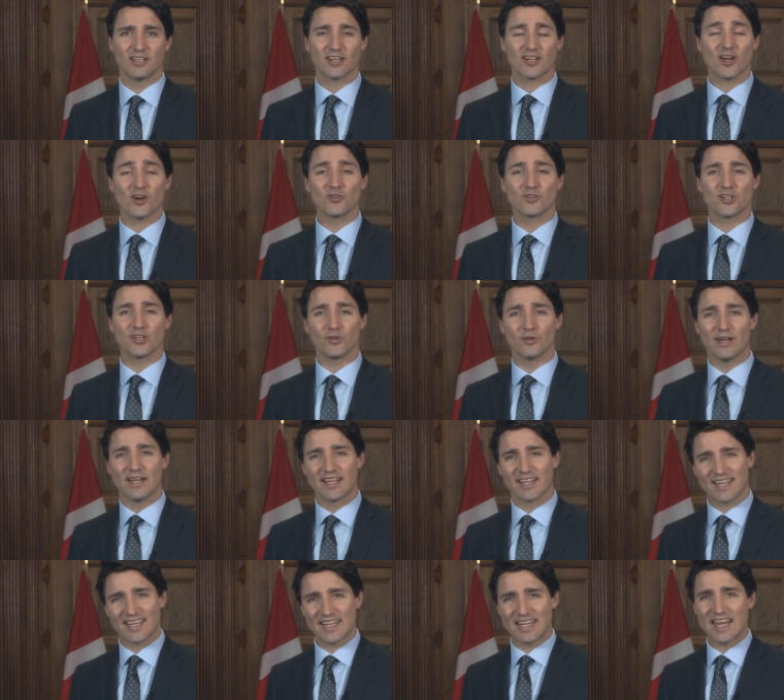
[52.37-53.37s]
Go to
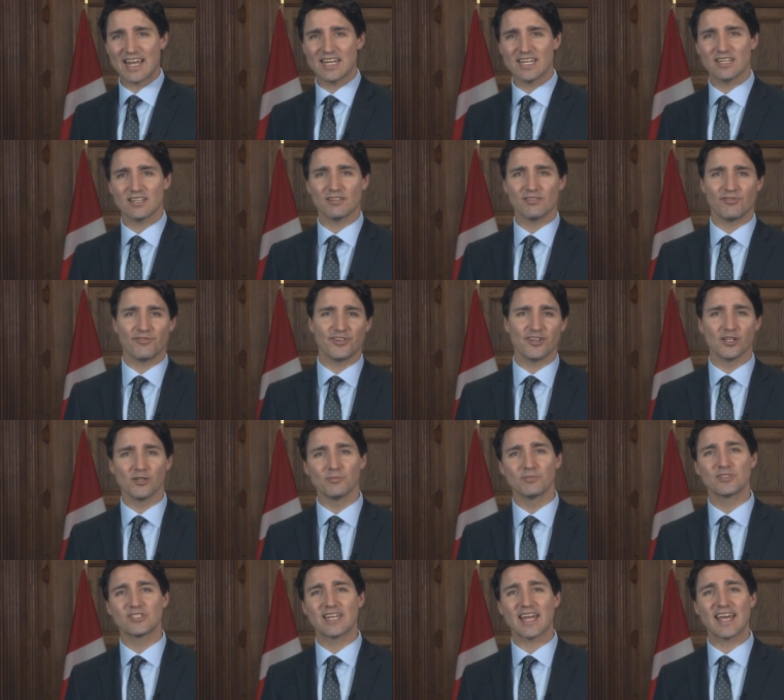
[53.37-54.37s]

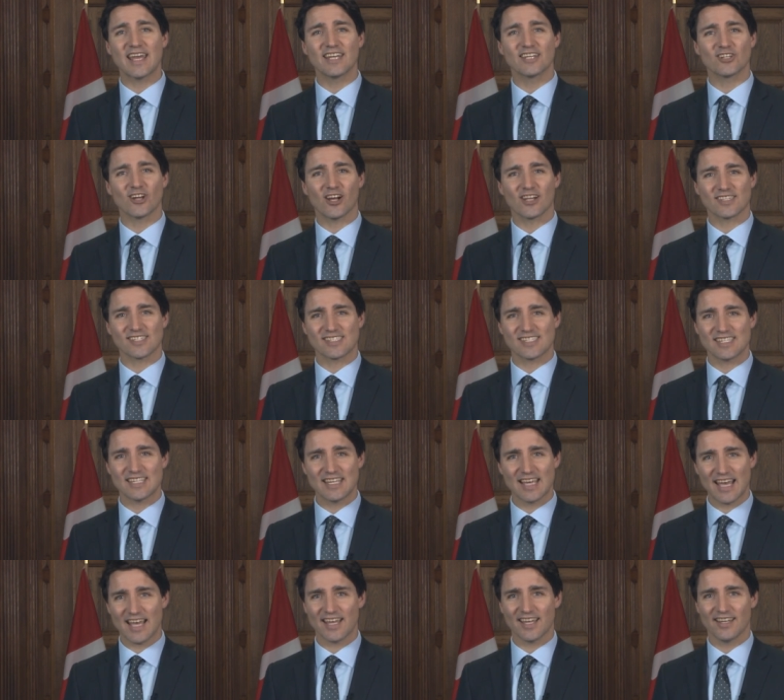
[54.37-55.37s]

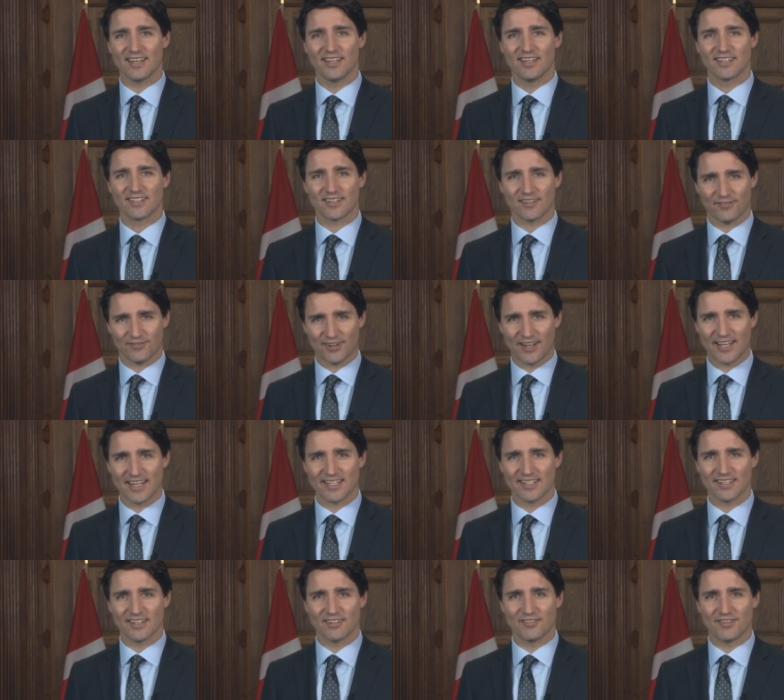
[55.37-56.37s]
CanadianFilmDay.ca to
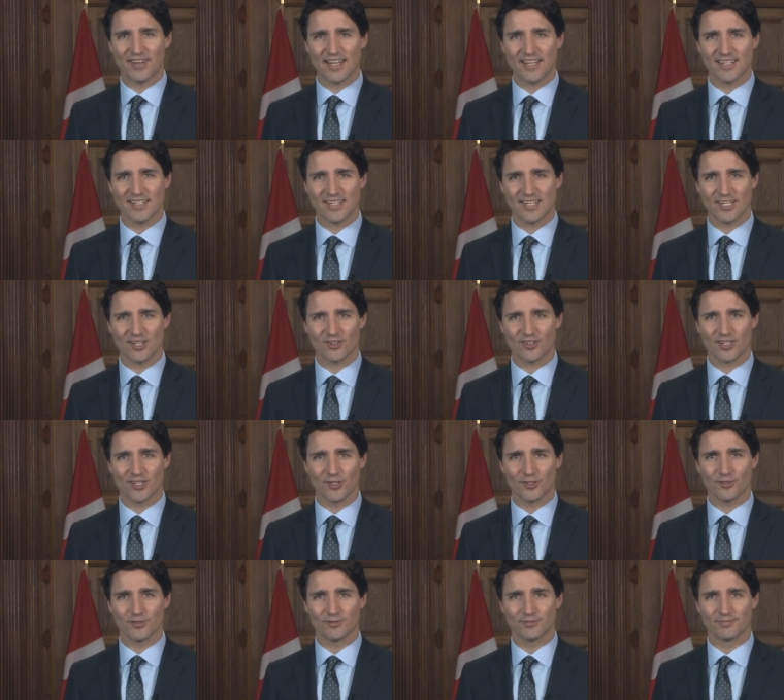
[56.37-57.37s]
find an event near
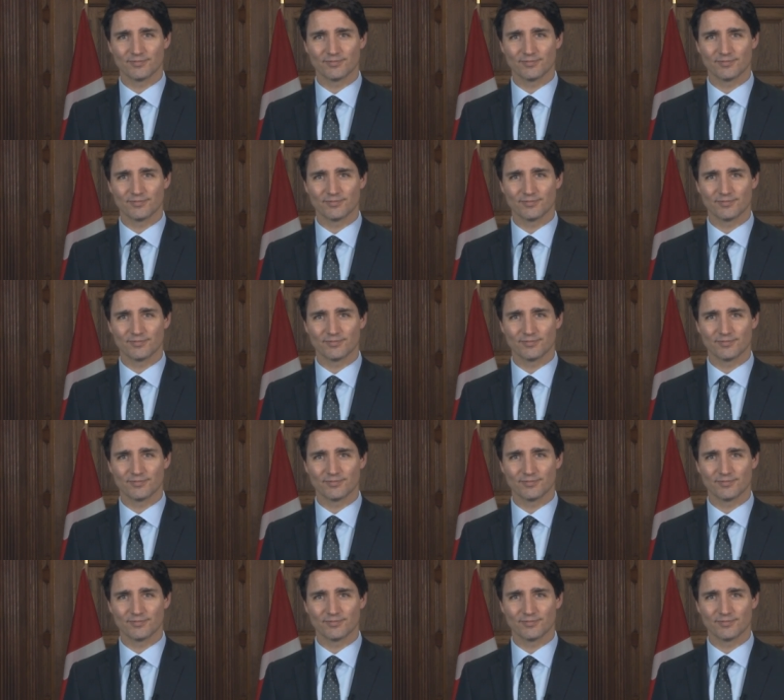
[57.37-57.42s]
you.